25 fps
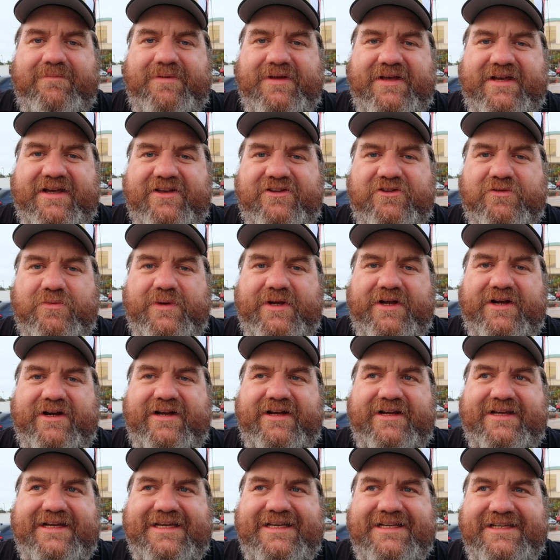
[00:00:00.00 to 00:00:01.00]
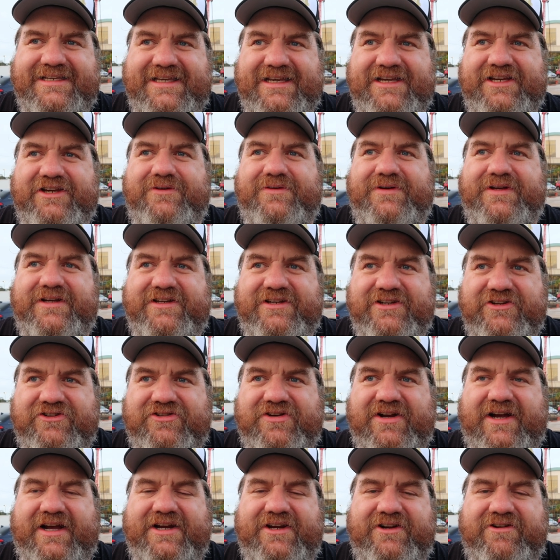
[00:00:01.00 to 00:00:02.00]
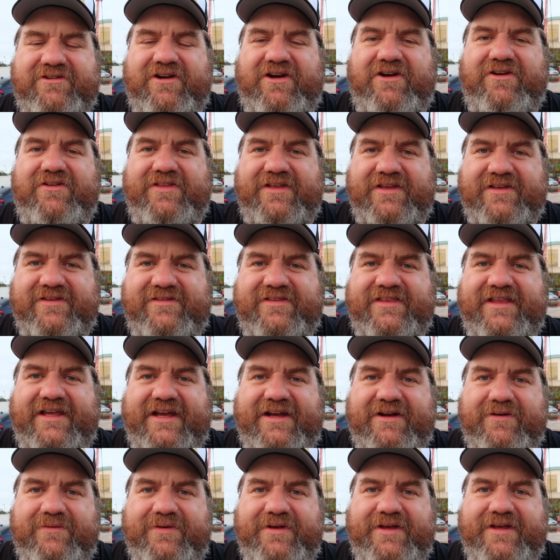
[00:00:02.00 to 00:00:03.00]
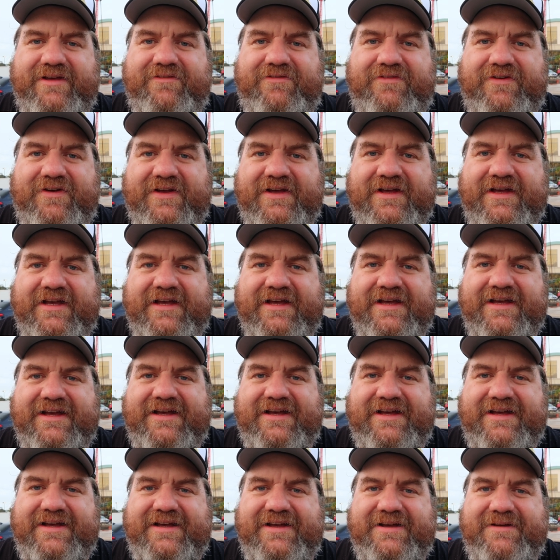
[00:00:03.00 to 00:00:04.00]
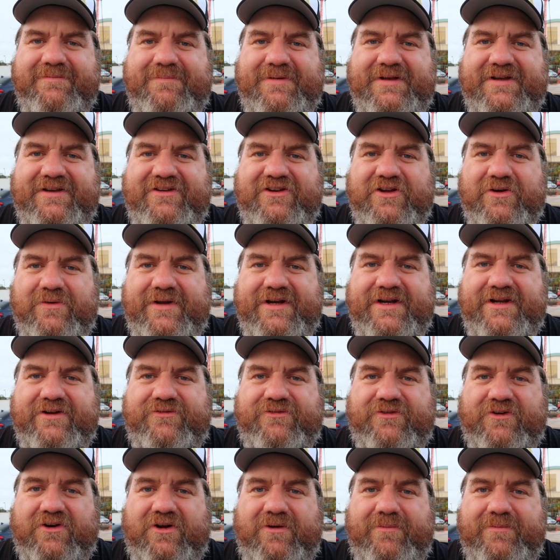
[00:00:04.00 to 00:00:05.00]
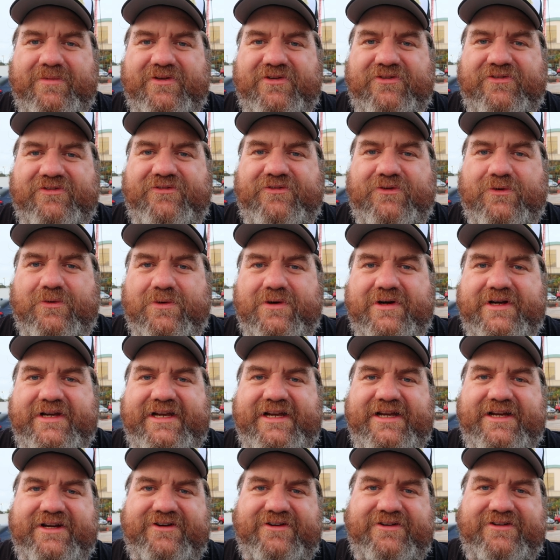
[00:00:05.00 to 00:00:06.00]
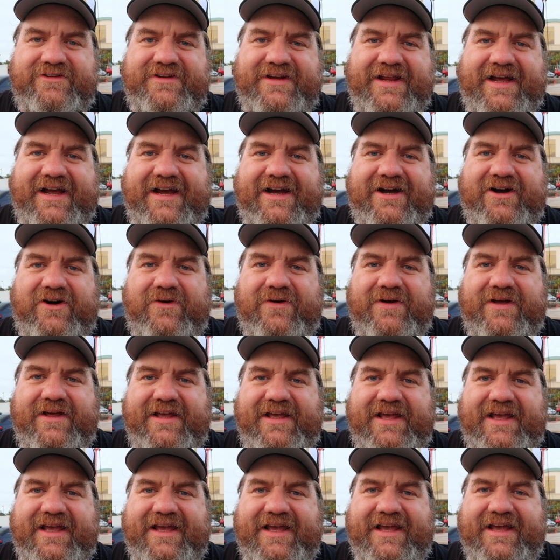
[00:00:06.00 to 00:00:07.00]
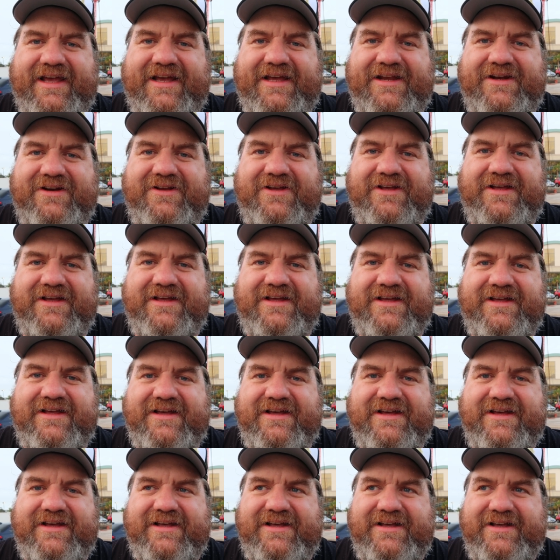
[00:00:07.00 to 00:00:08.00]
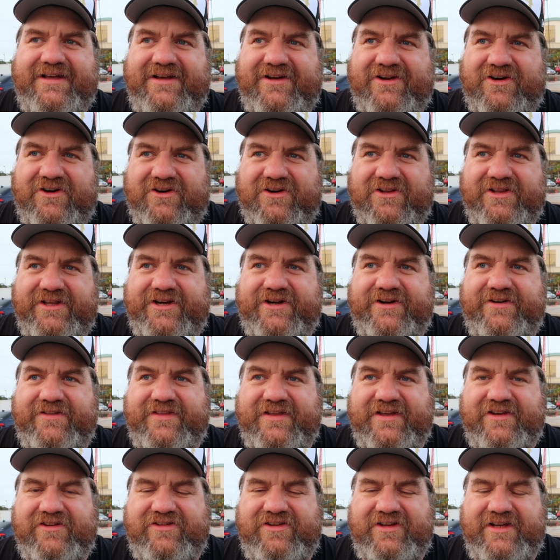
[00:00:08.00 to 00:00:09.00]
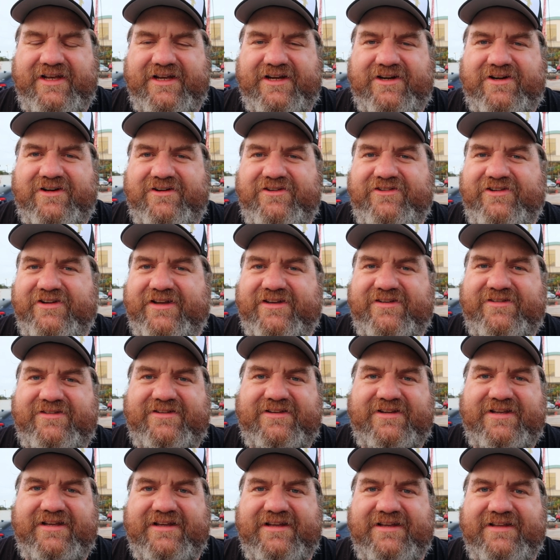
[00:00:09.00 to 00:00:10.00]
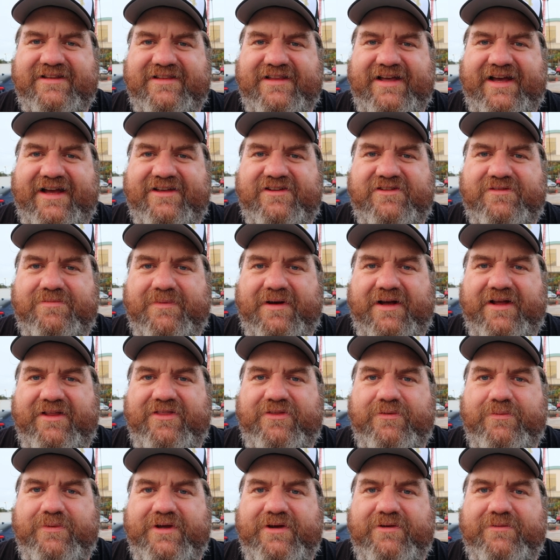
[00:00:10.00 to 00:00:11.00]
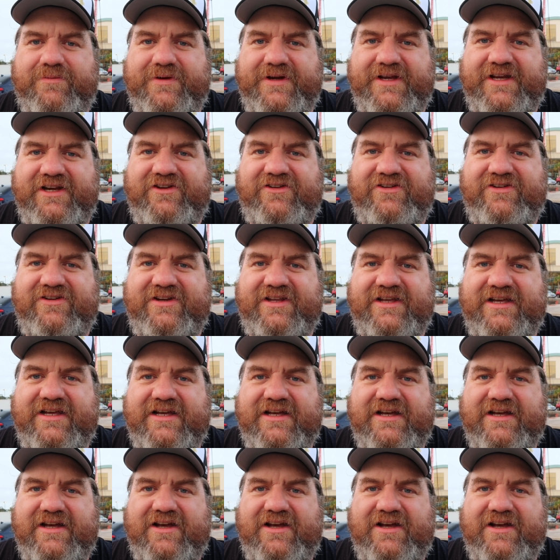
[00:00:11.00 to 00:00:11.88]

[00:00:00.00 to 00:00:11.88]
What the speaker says: because we are continuing to try to grow this thing. We've been doing it for almost 4 years now, and earlier this year, just last month, we reached